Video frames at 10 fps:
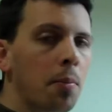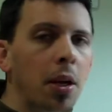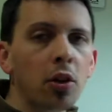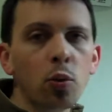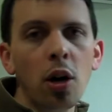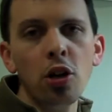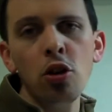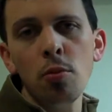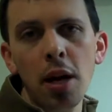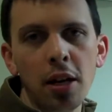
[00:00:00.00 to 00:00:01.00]
Because while
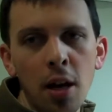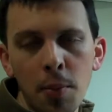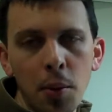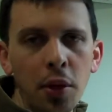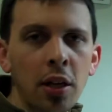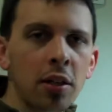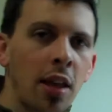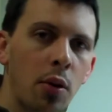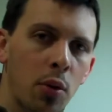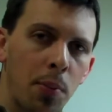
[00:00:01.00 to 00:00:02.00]
you might not be able to get into
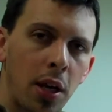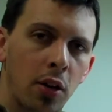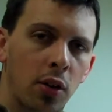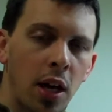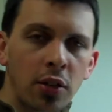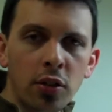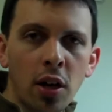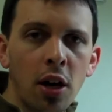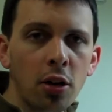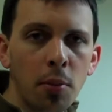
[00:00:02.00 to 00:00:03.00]
that repeater that's
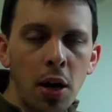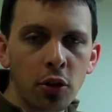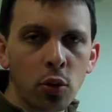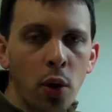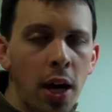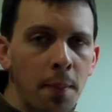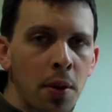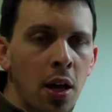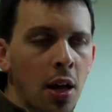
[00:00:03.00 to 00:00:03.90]
100 miles away,